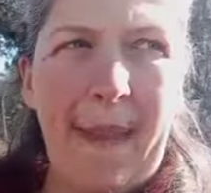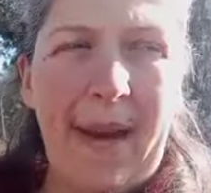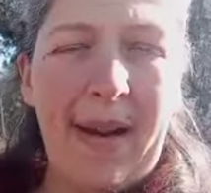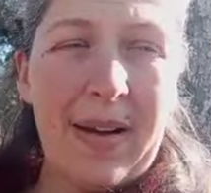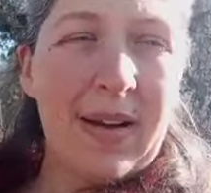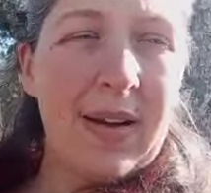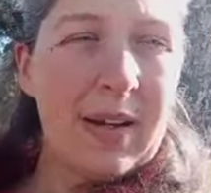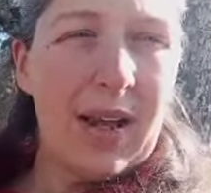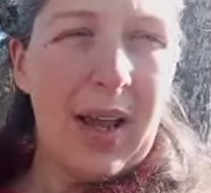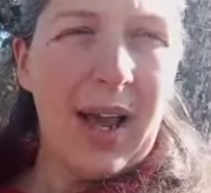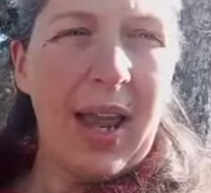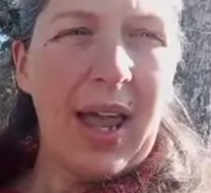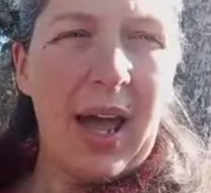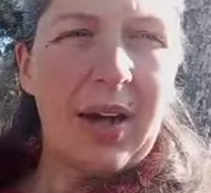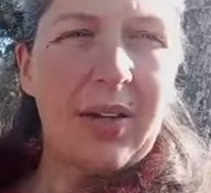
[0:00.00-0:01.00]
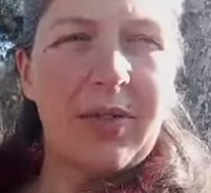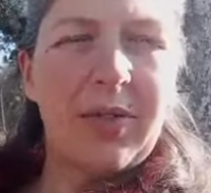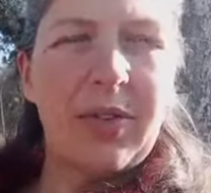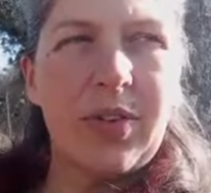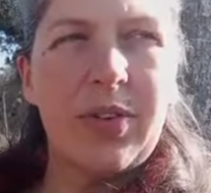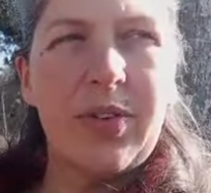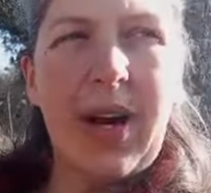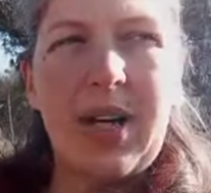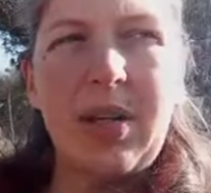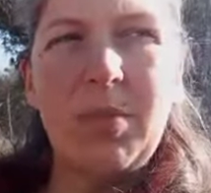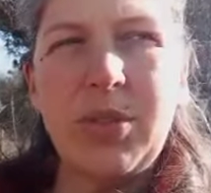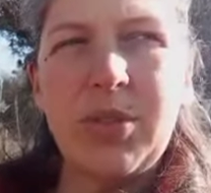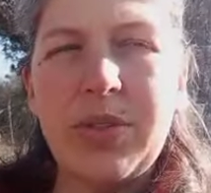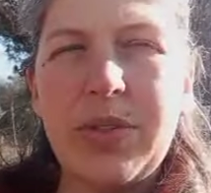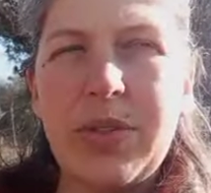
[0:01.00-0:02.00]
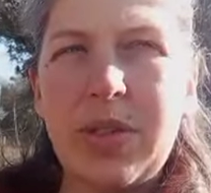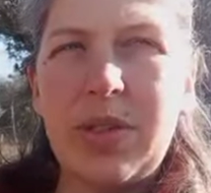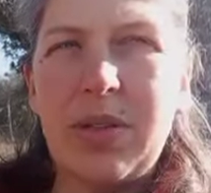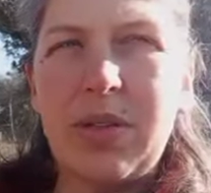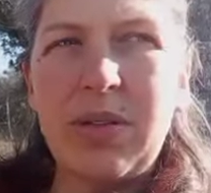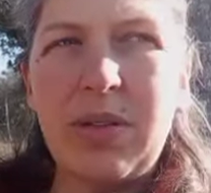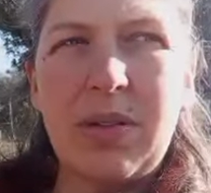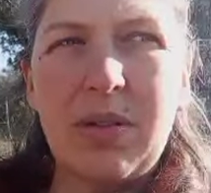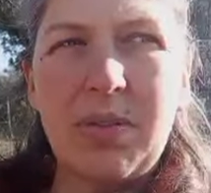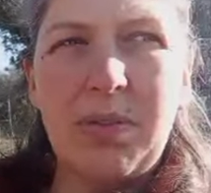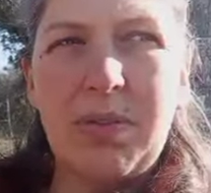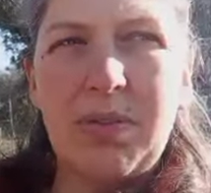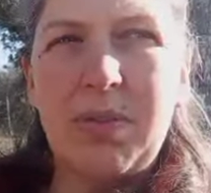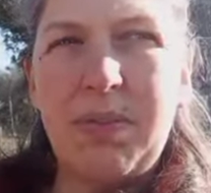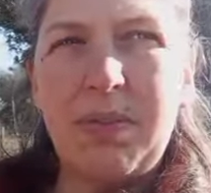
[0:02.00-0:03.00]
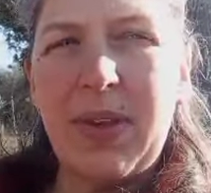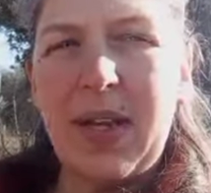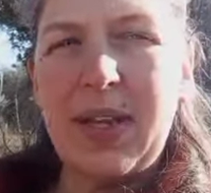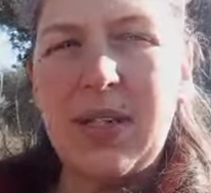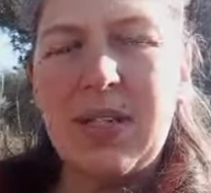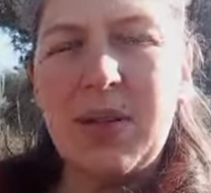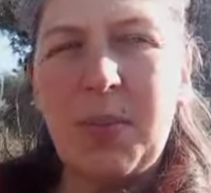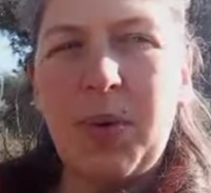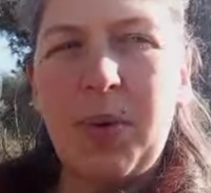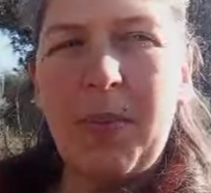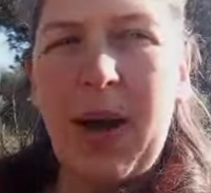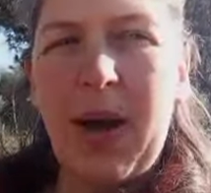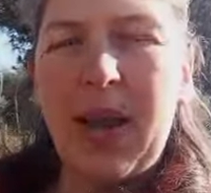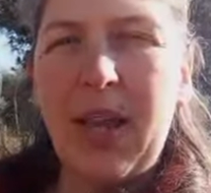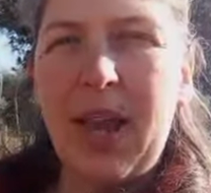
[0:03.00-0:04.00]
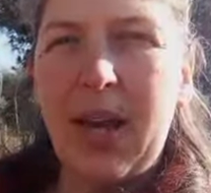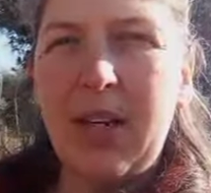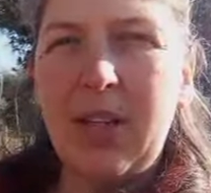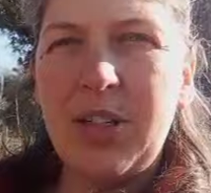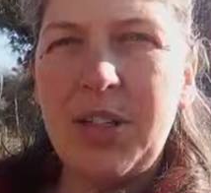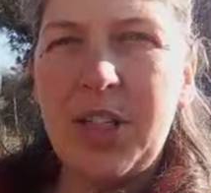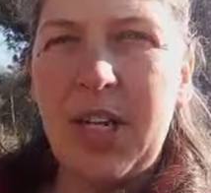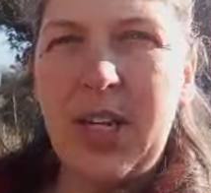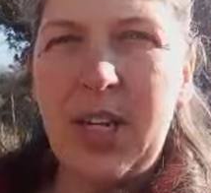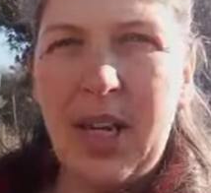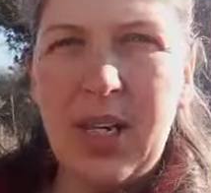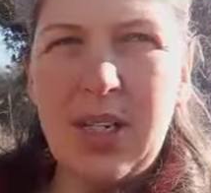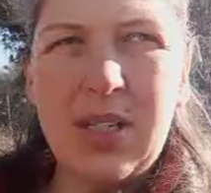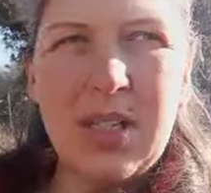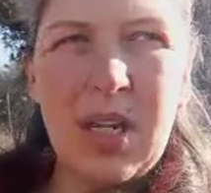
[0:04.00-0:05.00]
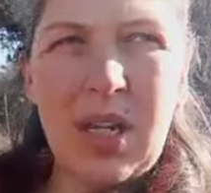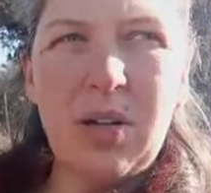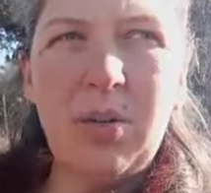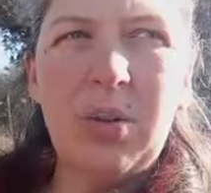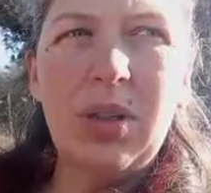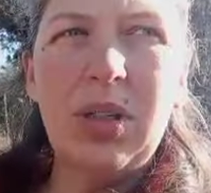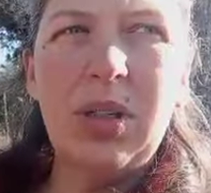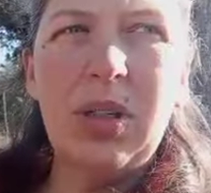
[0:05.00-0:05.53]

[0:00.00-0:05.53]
and I have other animals and things to put my energy into.